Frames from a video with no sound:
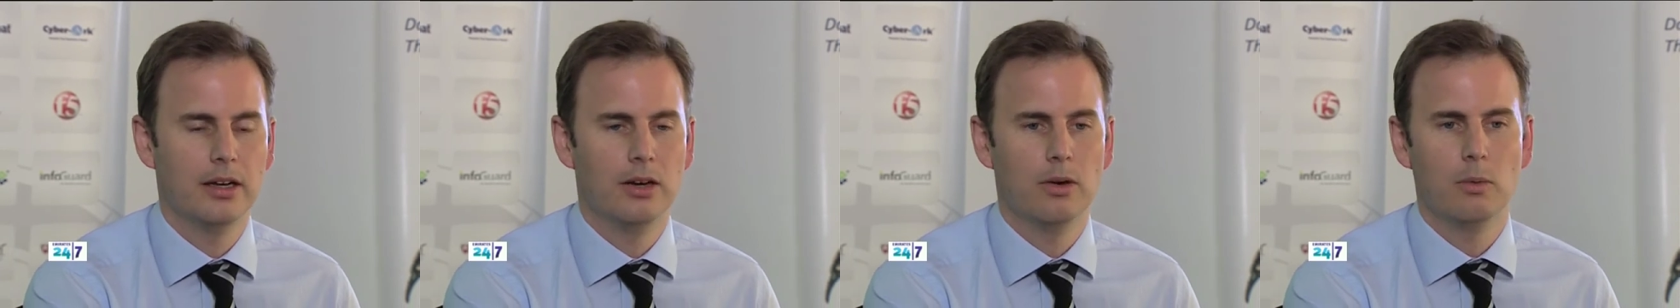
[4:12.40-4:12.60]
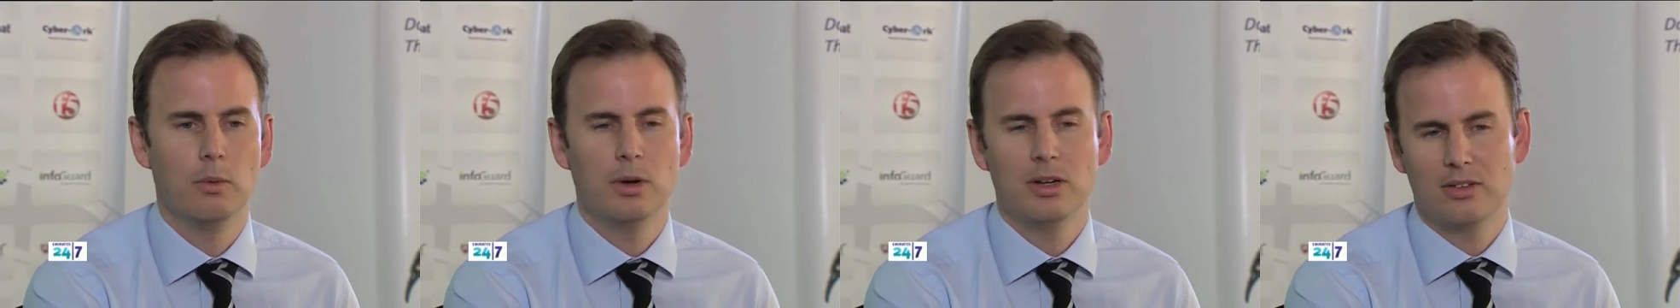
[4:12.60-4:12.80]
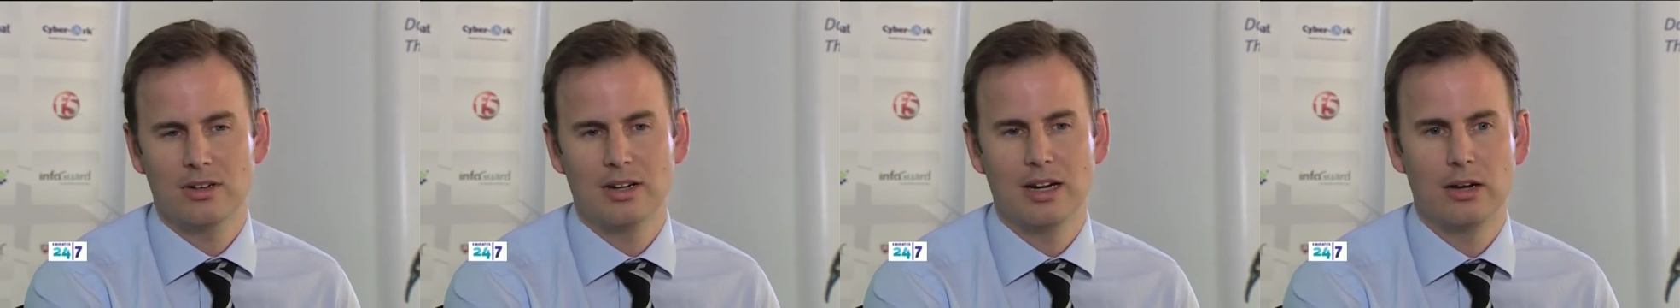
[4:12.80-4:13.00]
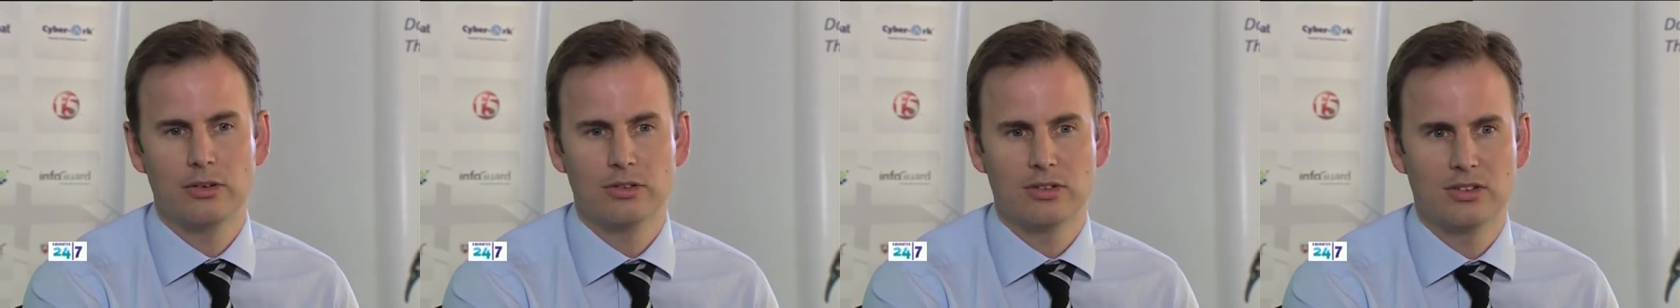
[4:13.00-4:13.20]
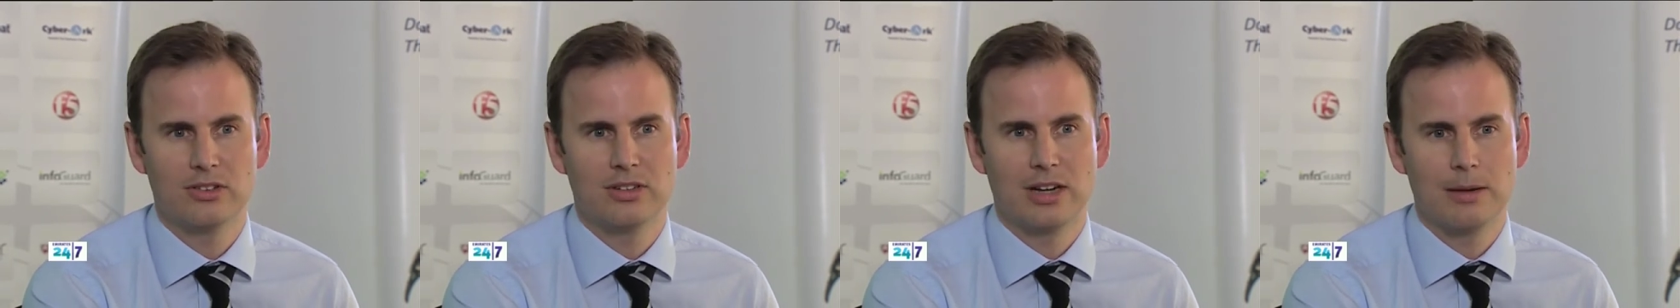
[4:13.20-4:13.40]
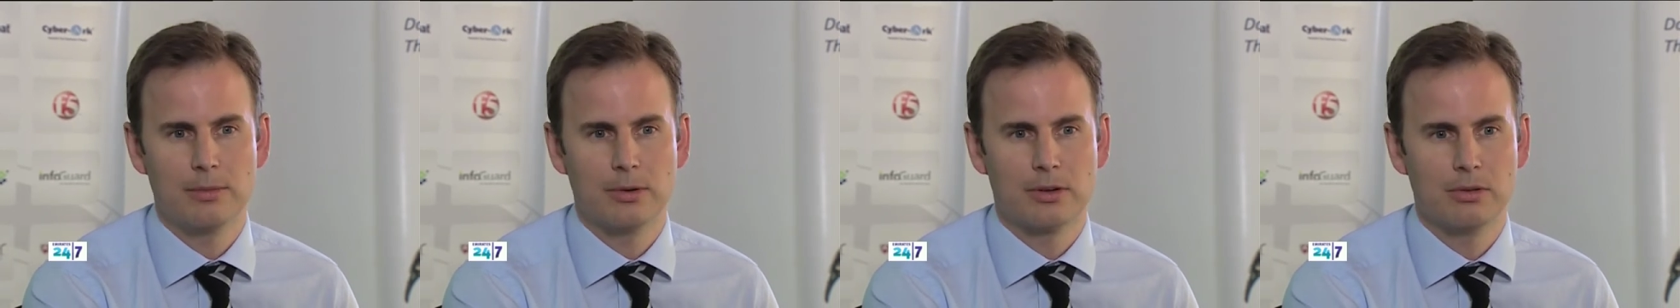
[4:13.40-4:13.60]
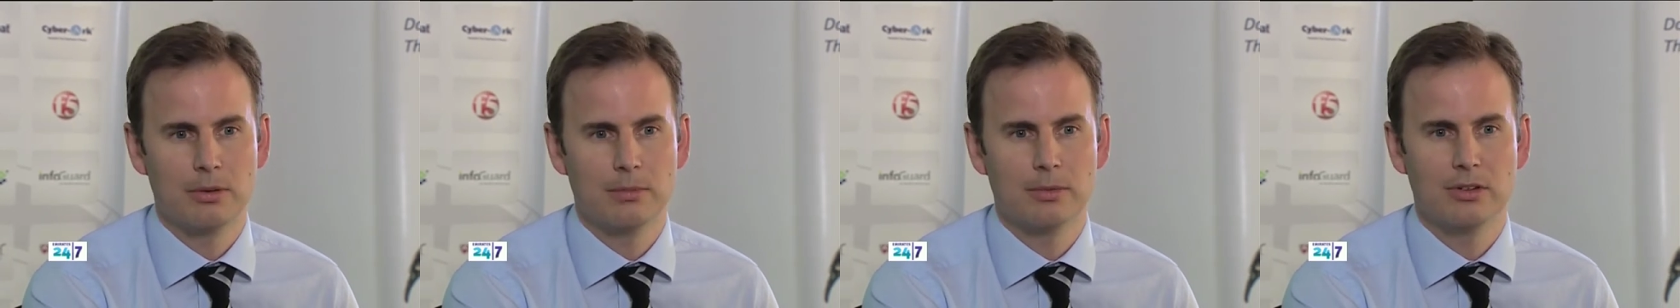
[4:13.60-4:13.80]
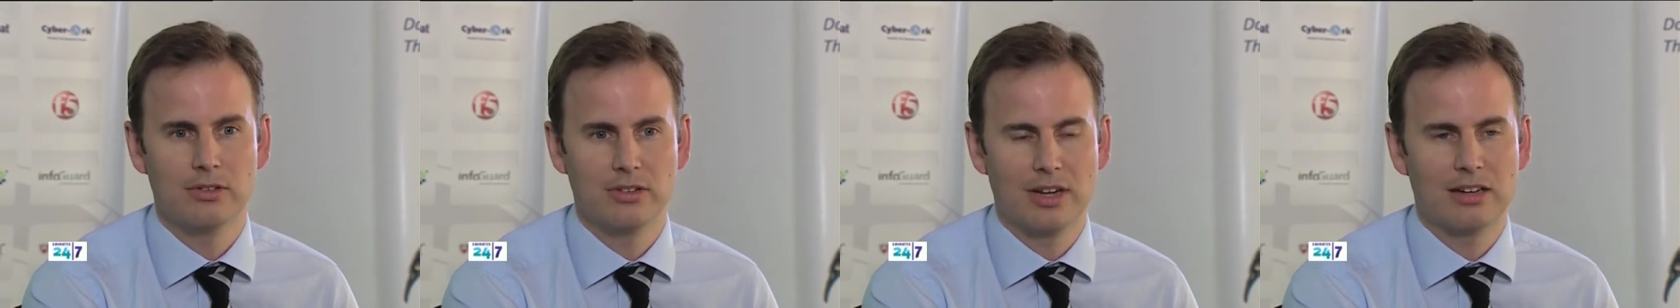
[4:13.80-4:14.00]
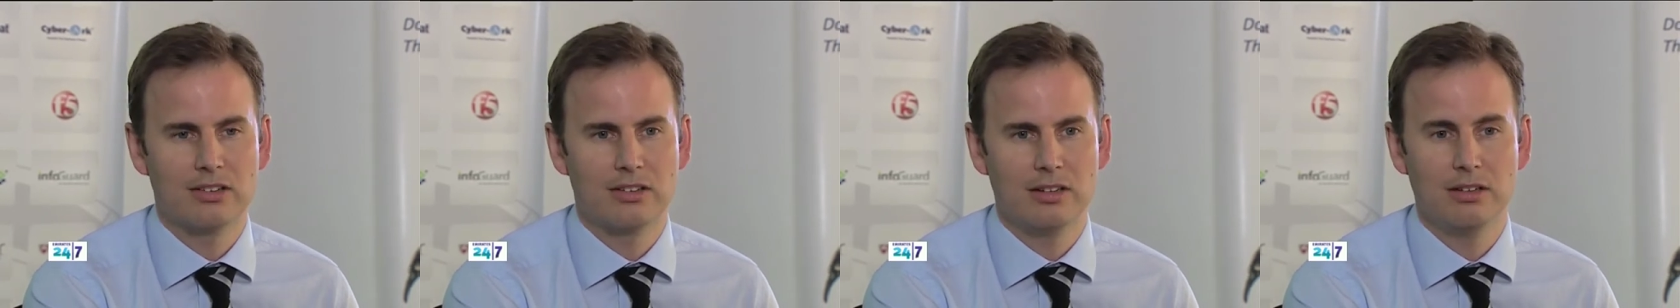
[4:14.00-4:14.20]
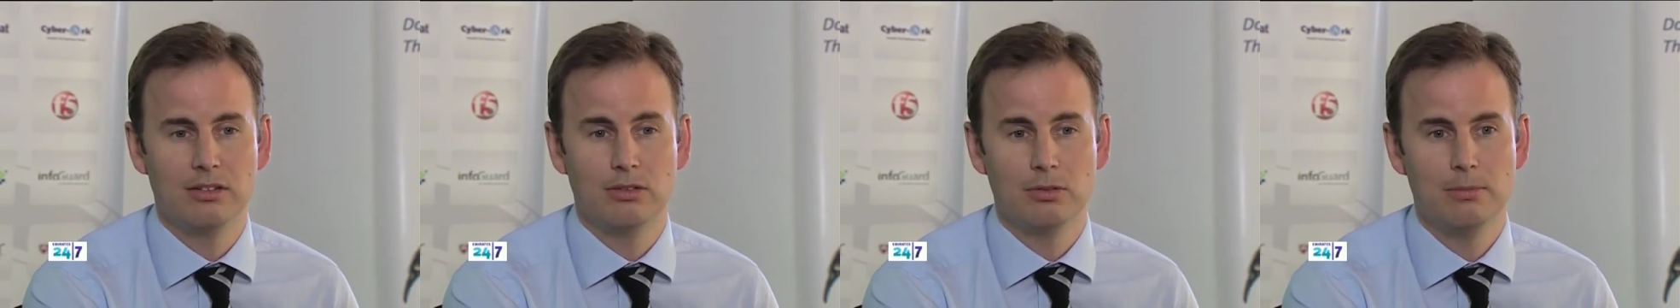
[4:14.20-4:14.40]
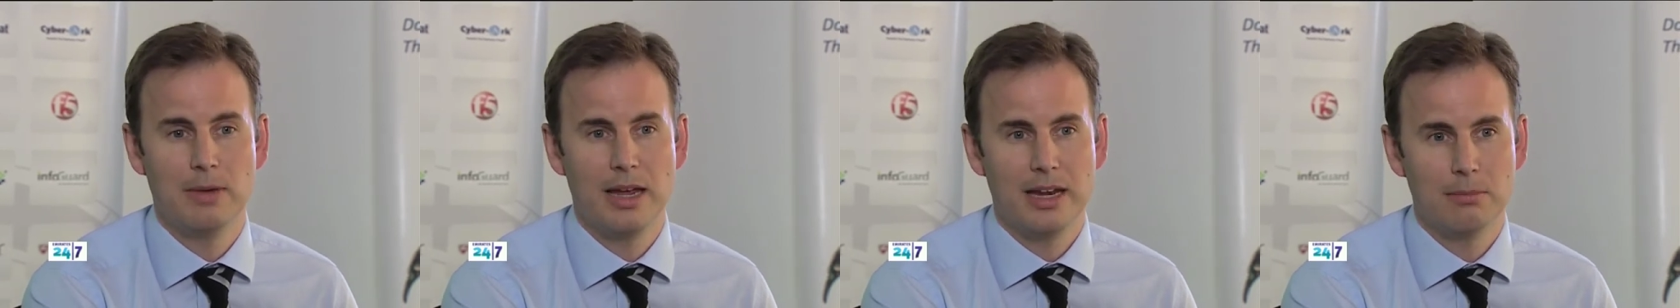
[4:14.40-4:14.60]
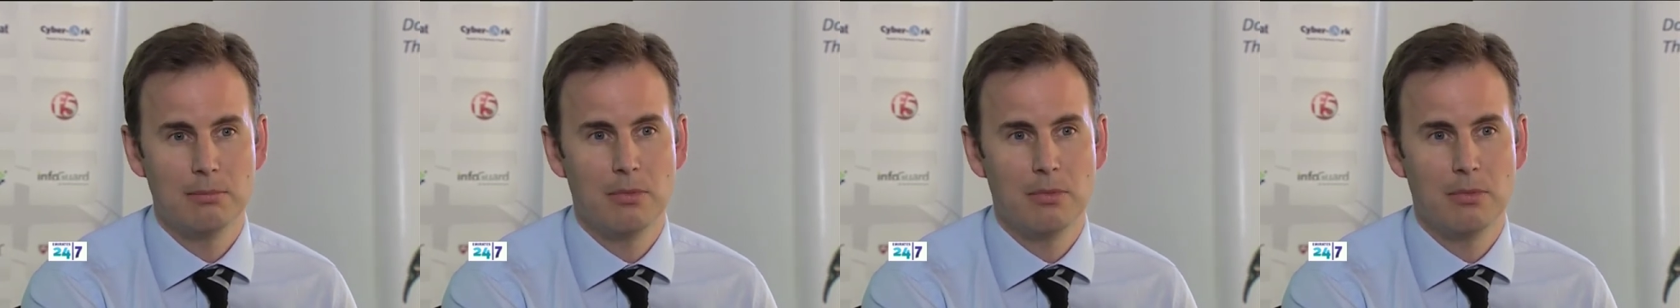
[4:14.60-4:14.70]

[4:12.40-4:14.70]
which allows the cyber criminals actually to make